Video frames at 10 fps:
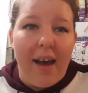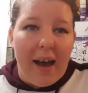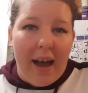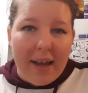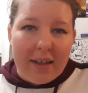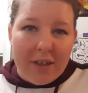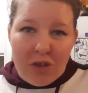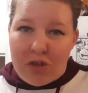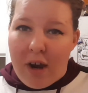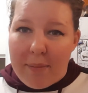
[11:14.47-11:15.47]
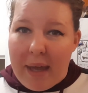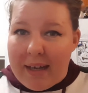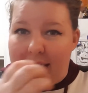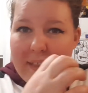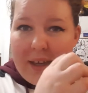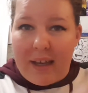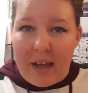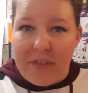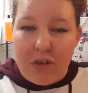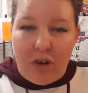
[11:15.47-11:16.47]
I can drop anything
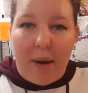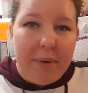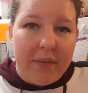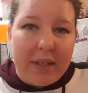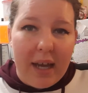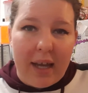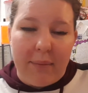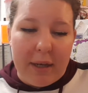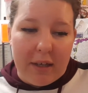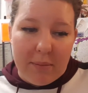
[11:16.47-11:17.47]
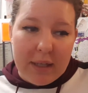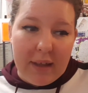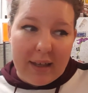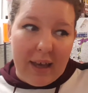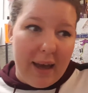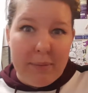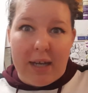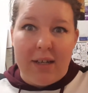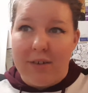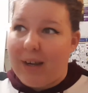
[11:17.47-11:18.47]
at the drop of a dime. I could be like, I'm
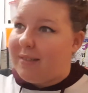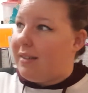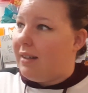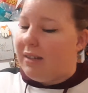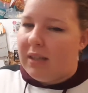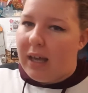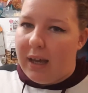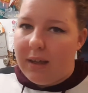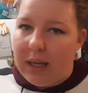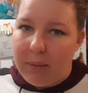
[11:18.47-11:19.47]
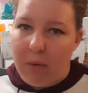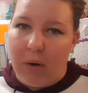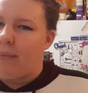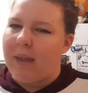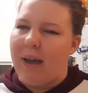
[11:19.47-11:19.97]
not interested in that anymore.